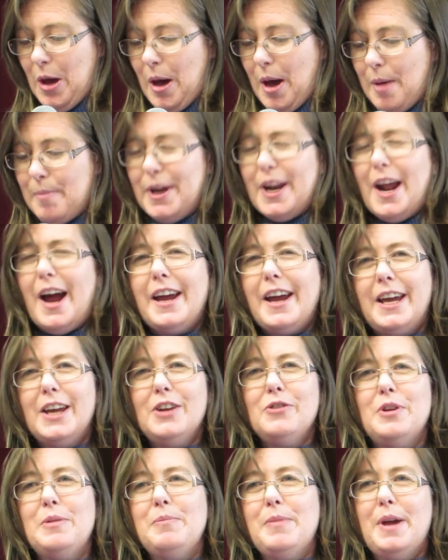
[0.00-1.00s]
But I
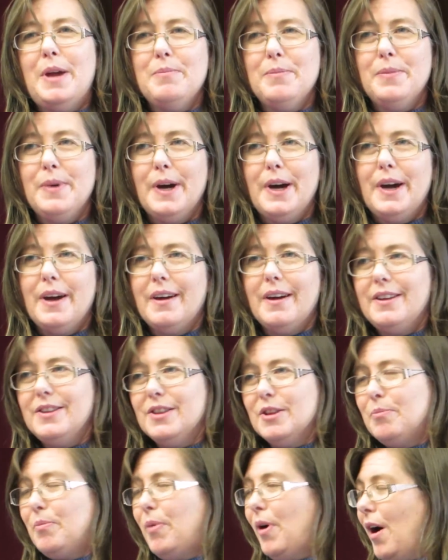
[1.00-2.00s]
can remember
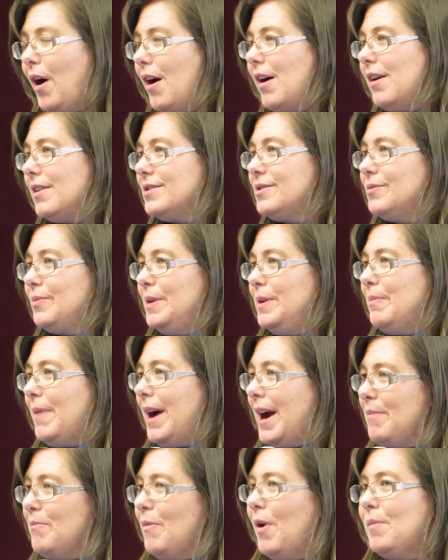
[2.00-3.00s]
in the past when
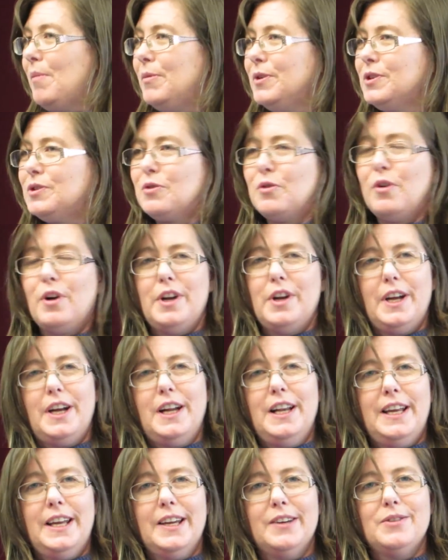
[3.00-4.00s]
my mom was
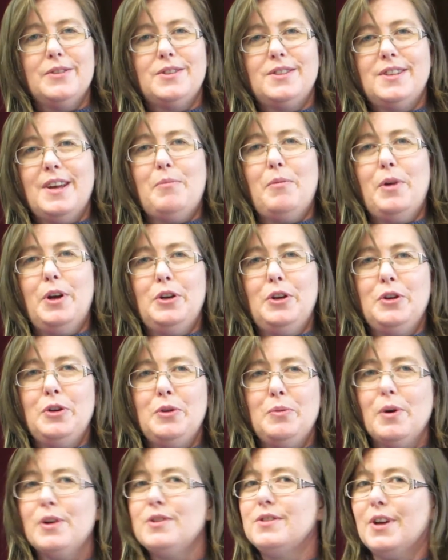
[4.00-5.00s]
chronically ill, someone
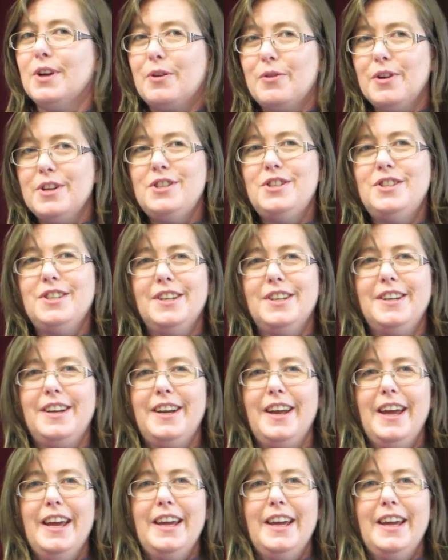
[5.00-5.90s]
who was a Christian